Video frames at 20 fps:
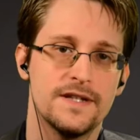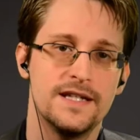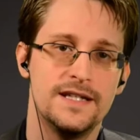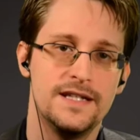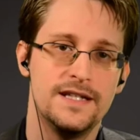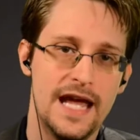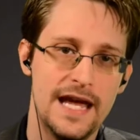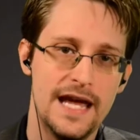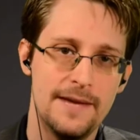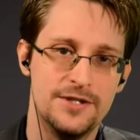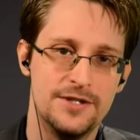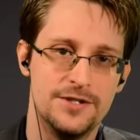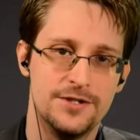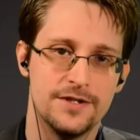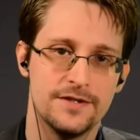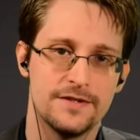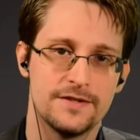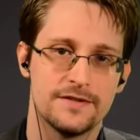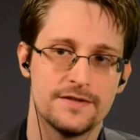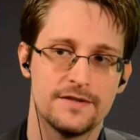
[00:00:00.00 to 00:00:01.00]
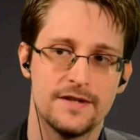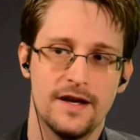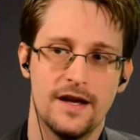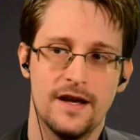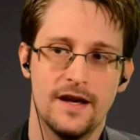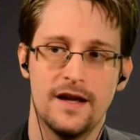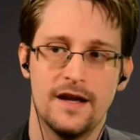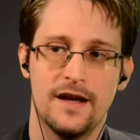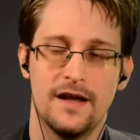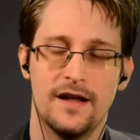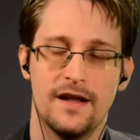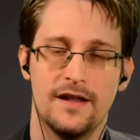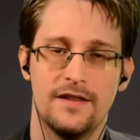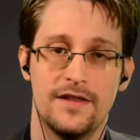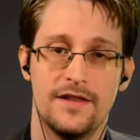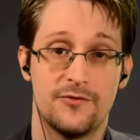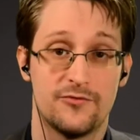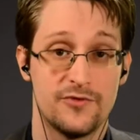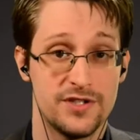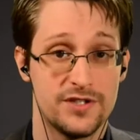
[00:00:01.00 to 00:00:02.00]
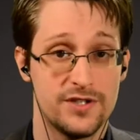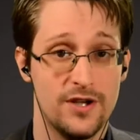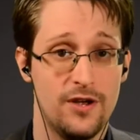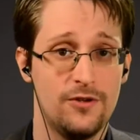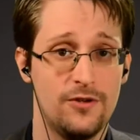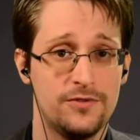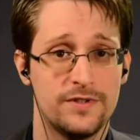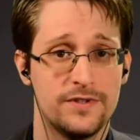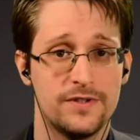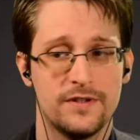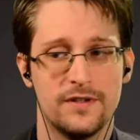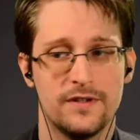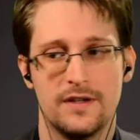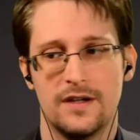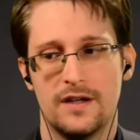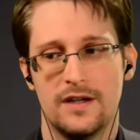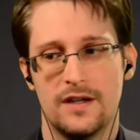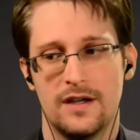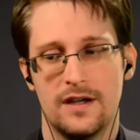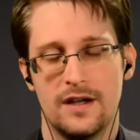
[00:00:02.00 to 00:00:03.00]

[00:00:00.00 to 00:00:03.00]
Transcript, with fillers: the damages that result